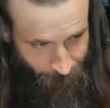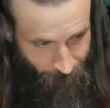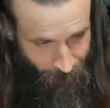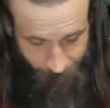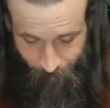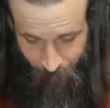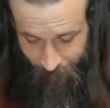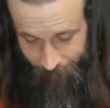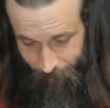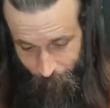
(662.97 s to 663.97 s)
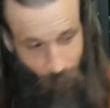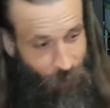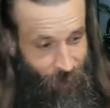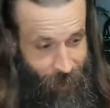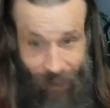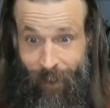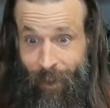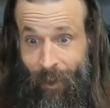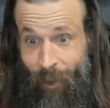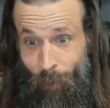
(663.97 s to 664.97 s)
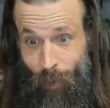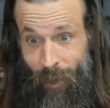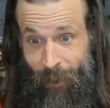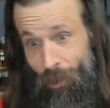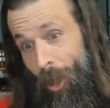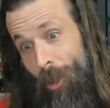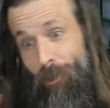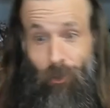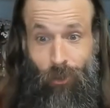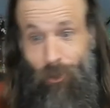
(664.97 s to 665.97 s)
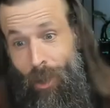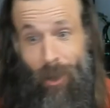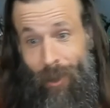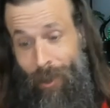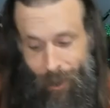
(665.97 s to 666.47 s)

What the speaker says: something. We'll see. We shall see.